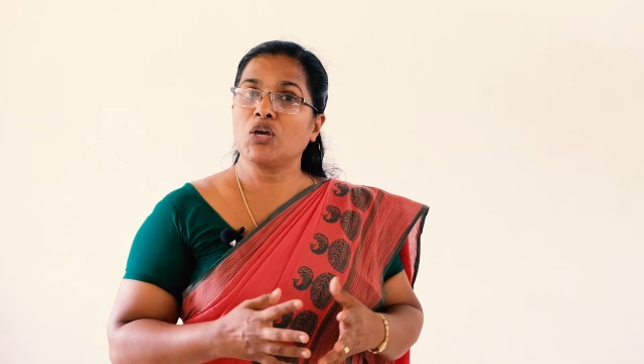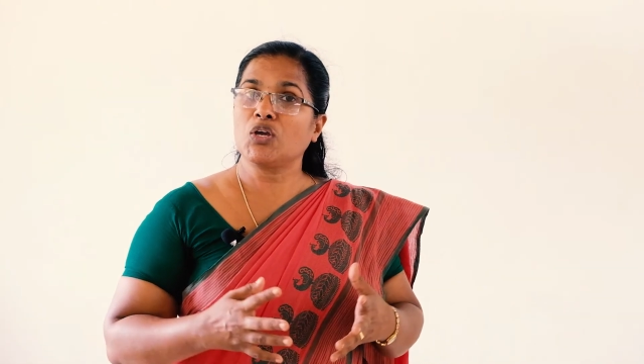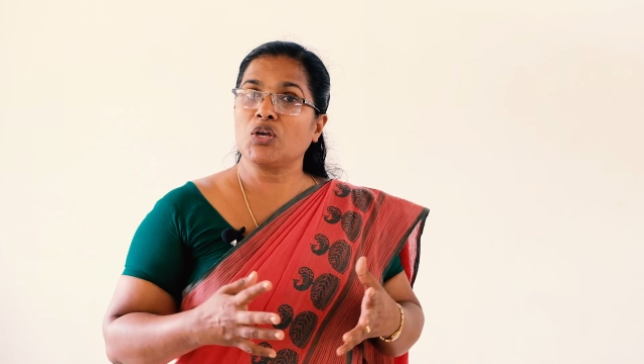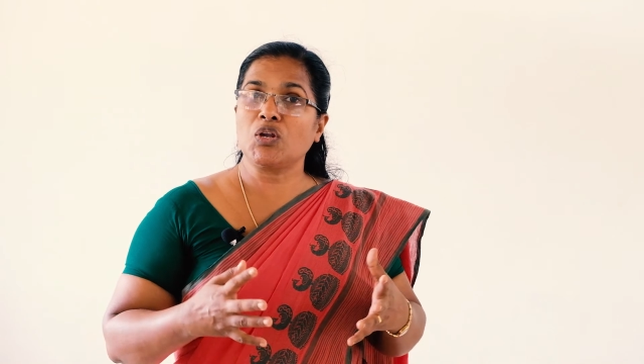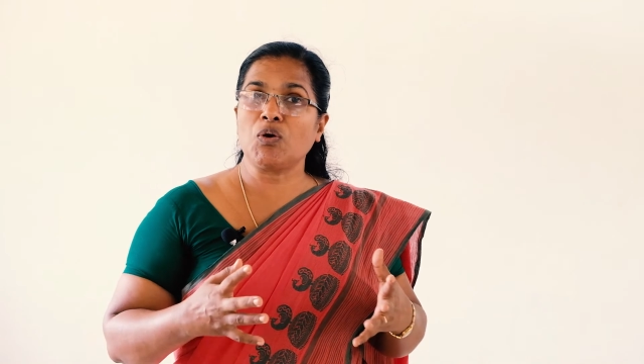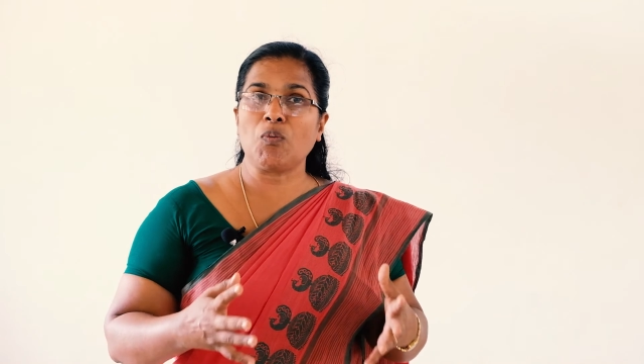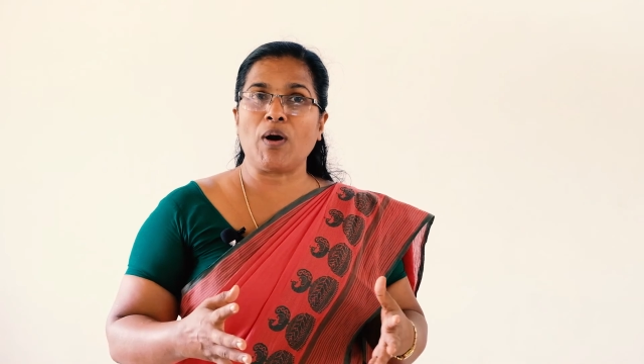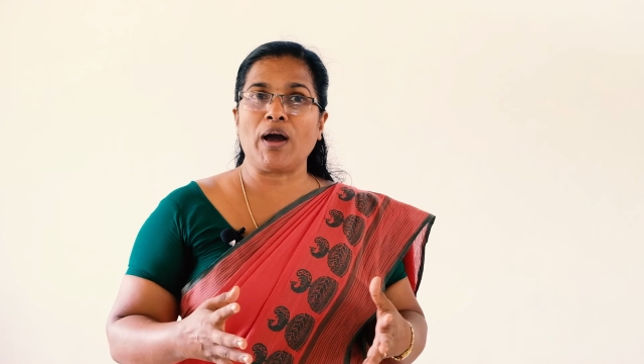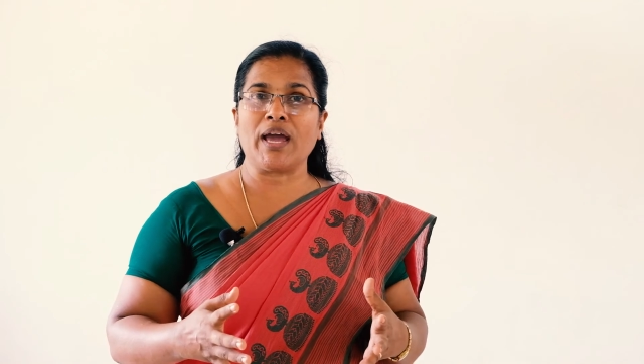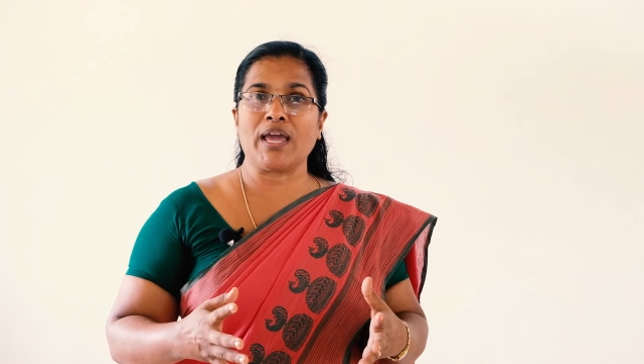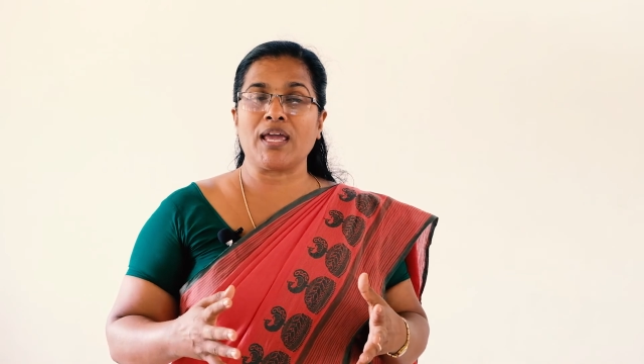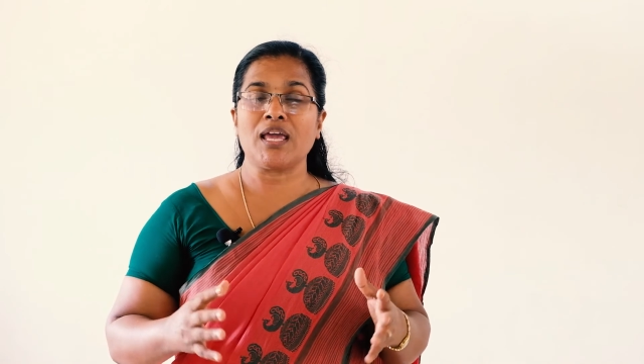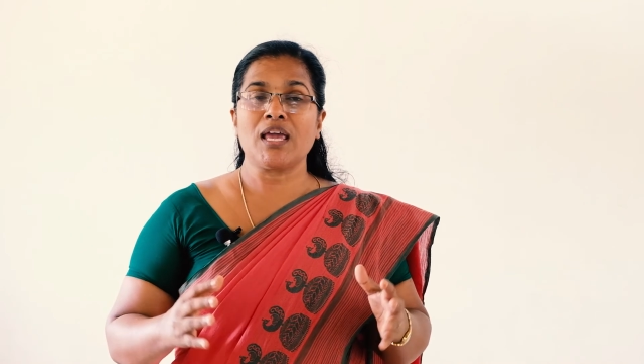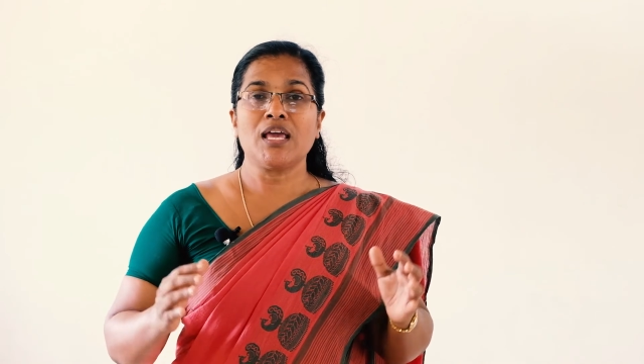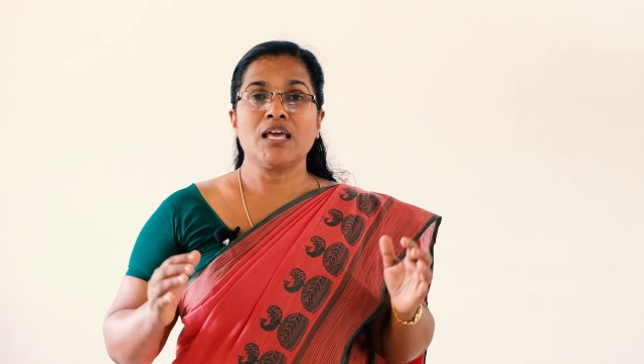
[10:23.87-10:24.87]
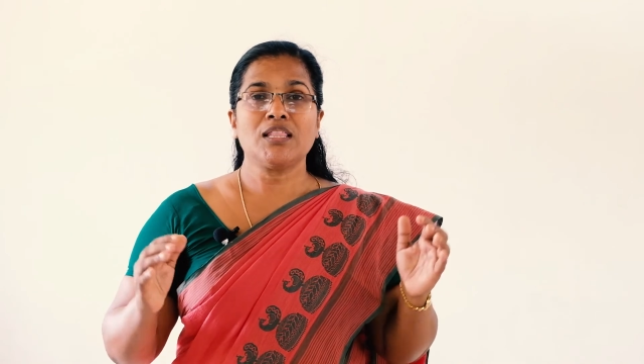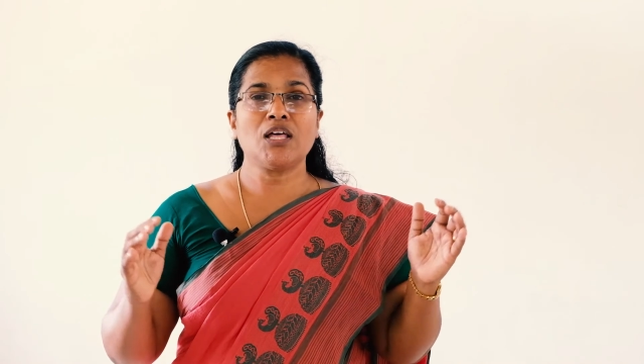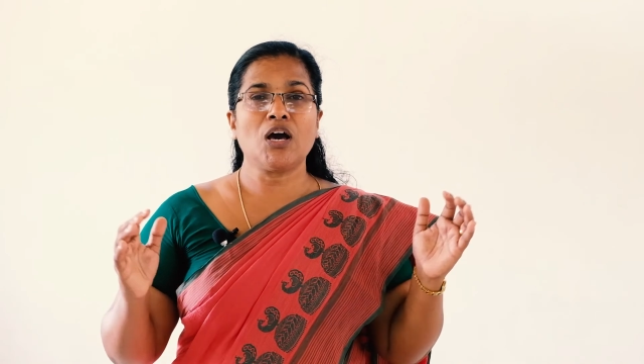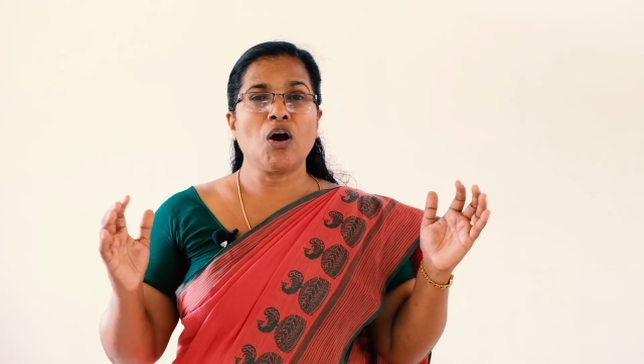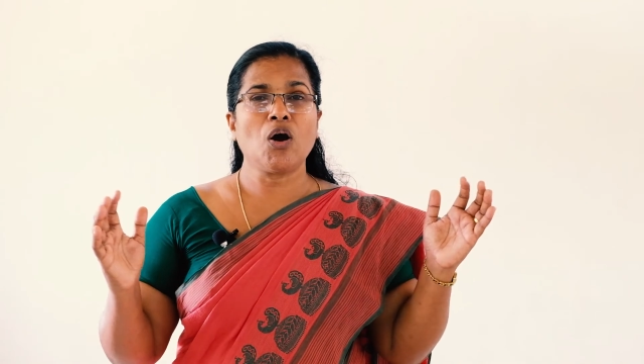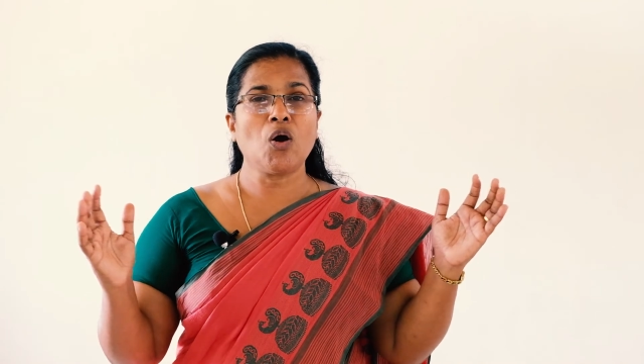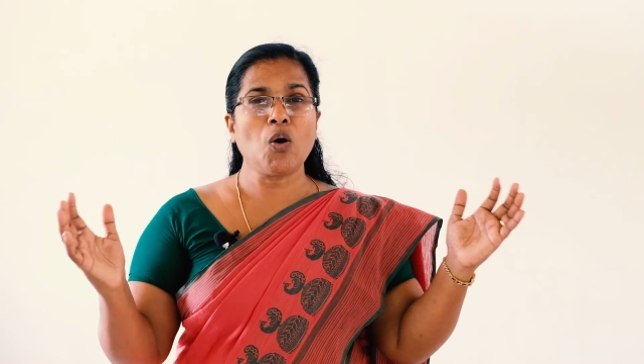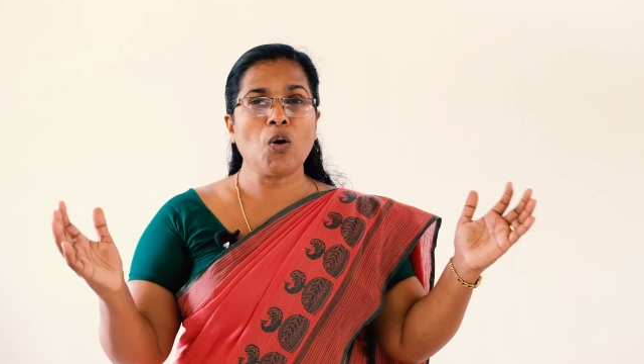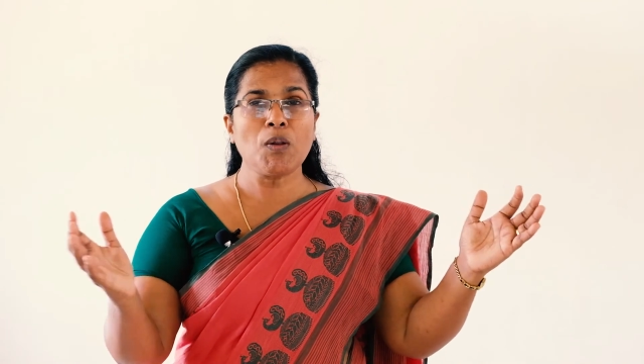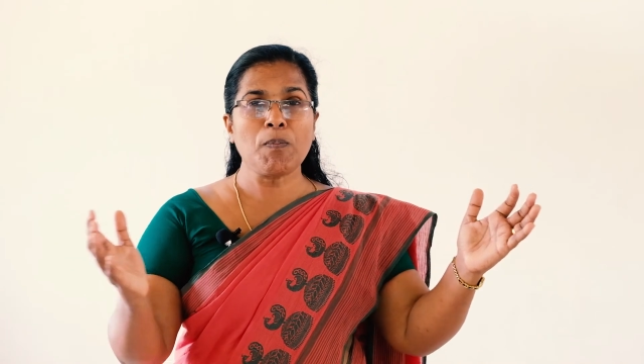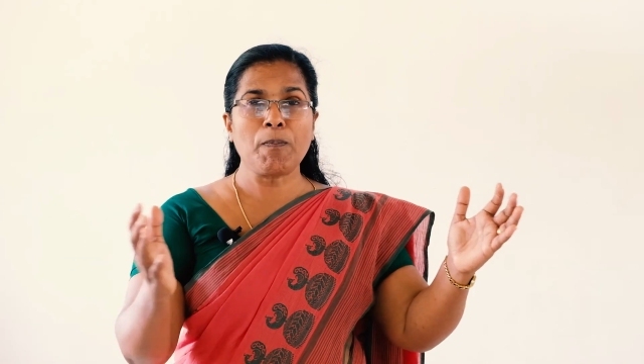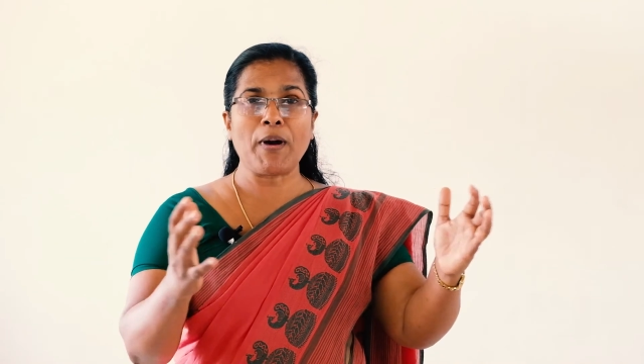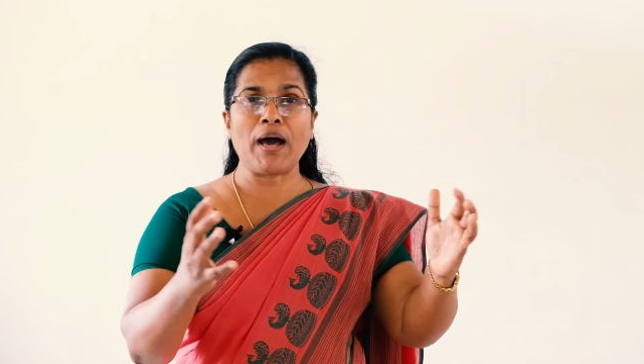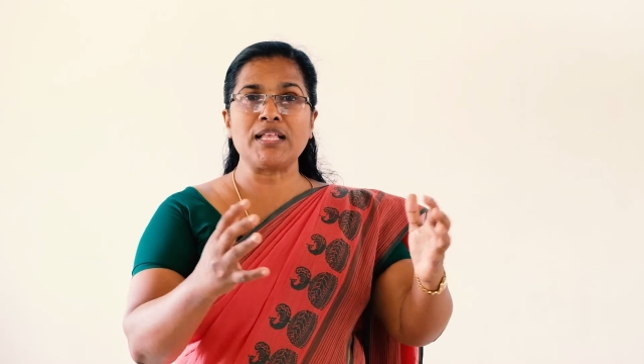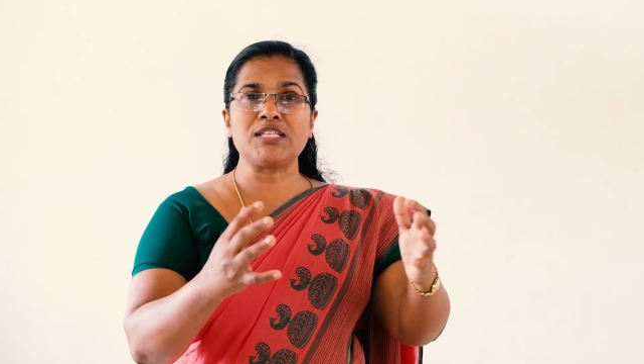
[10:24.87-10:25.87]
You know why? The whole
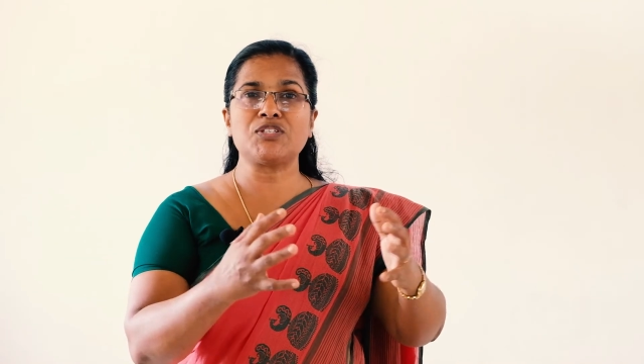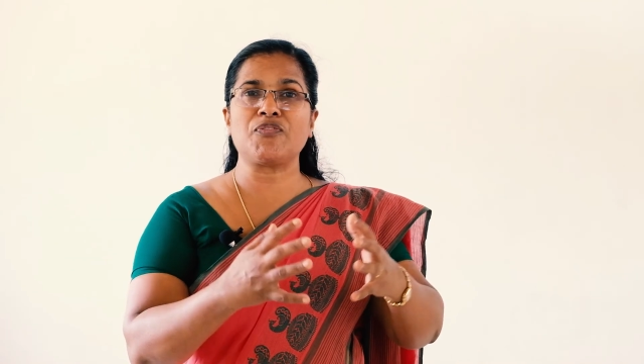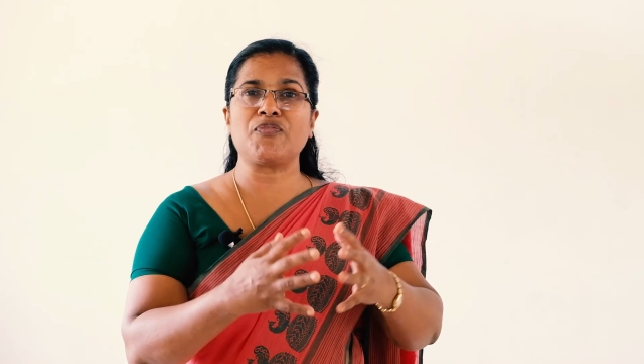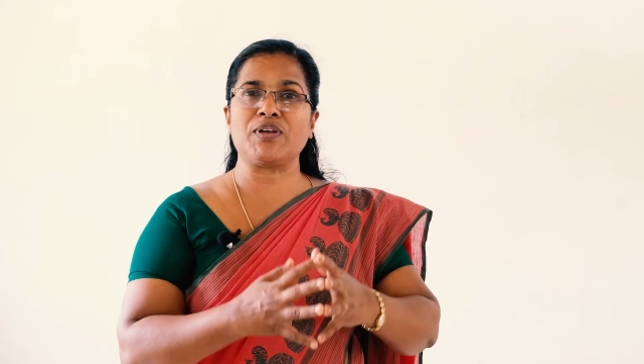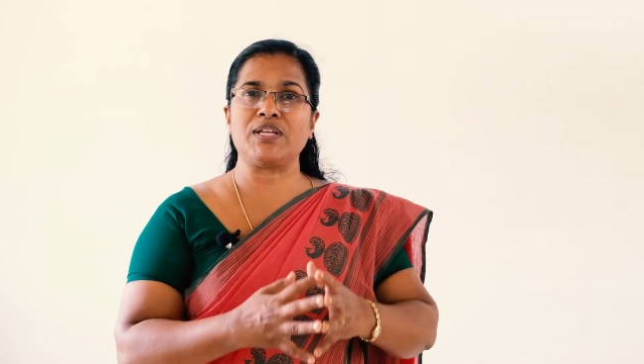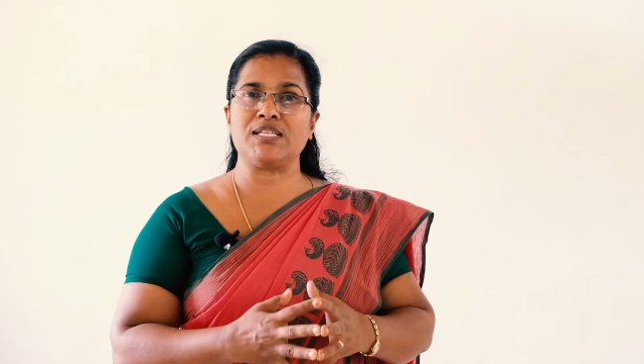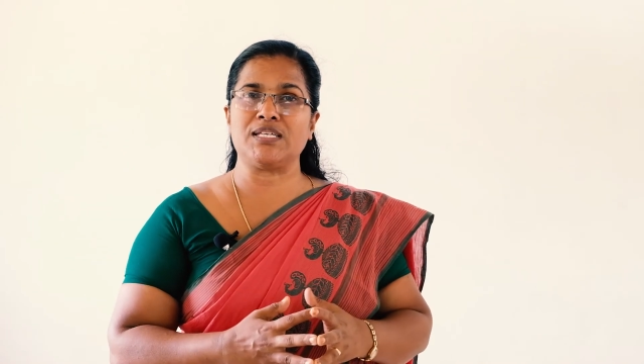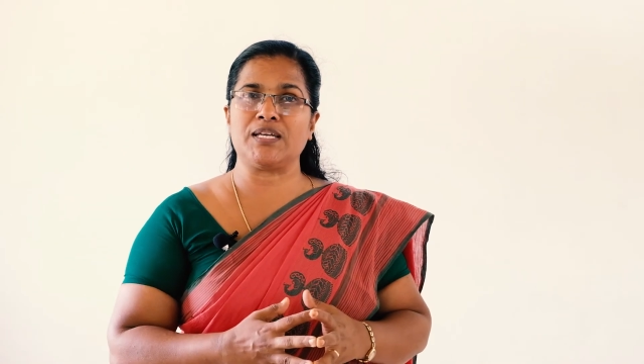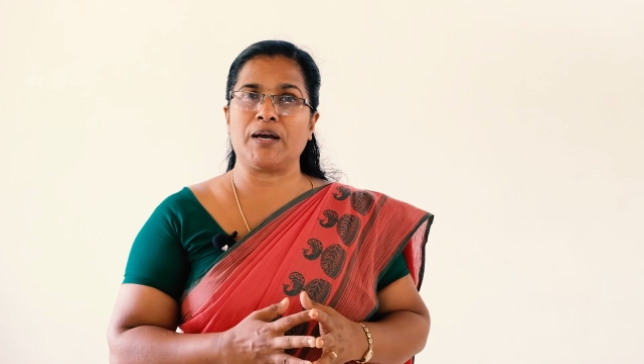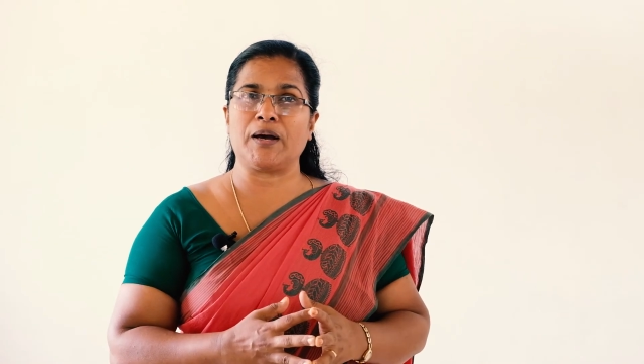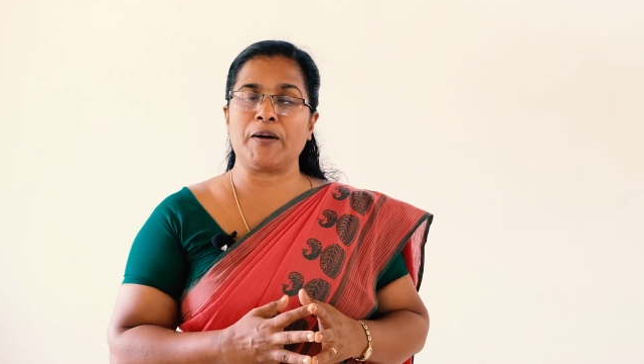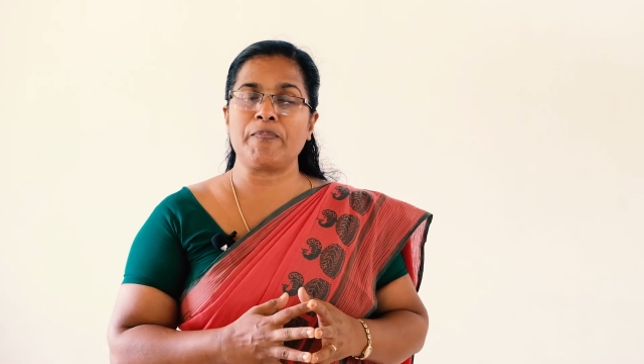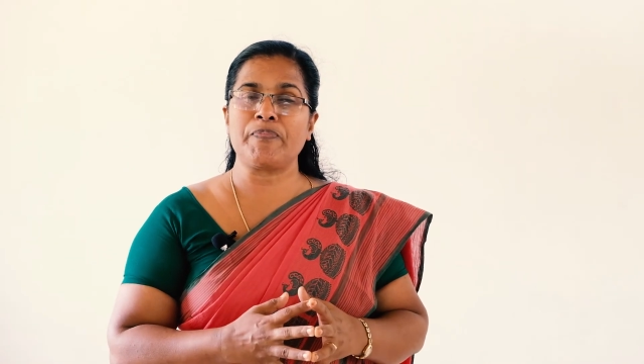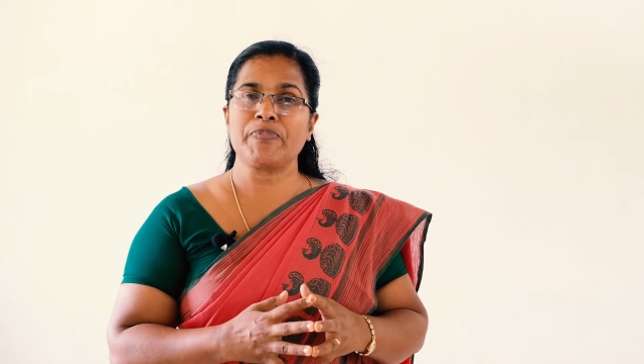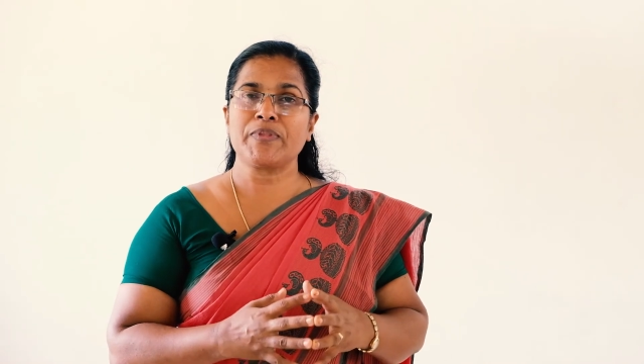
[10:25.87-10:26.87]
parts of India,